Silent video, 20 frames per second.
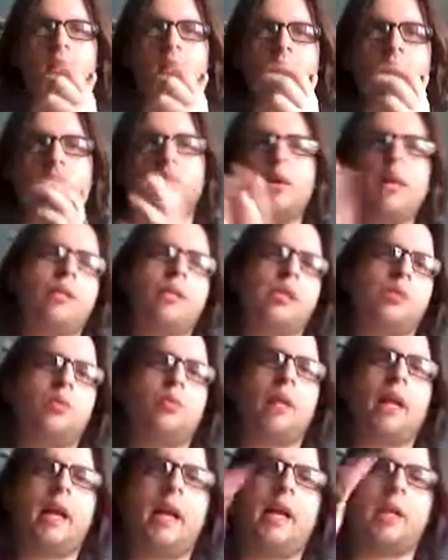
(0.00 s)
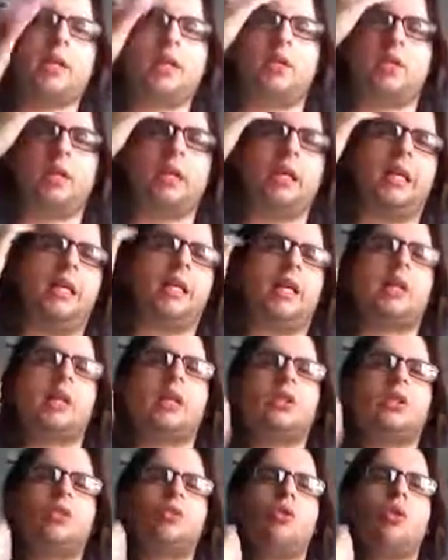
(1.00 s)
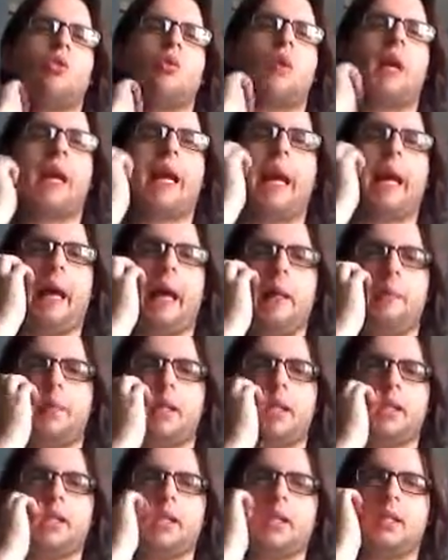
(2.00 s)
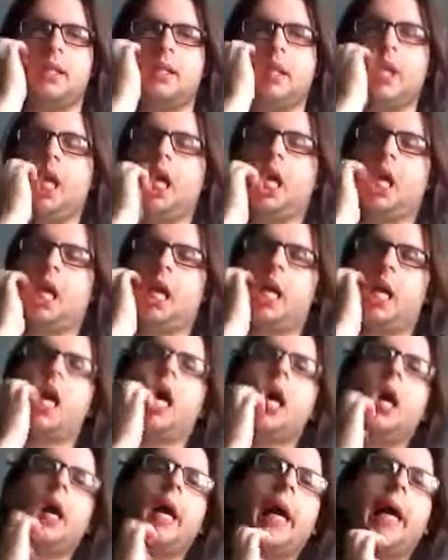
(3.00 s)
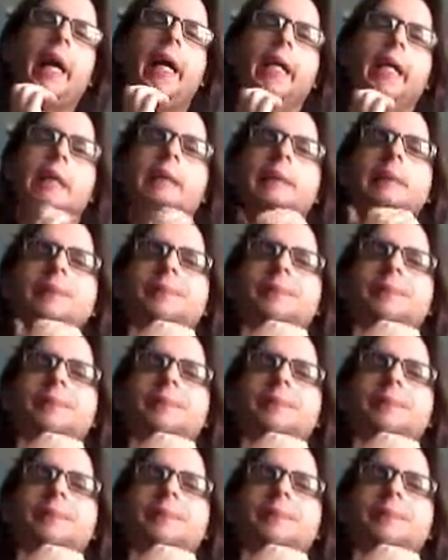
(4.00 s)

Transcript: raise in ranks so that he can control what happens. And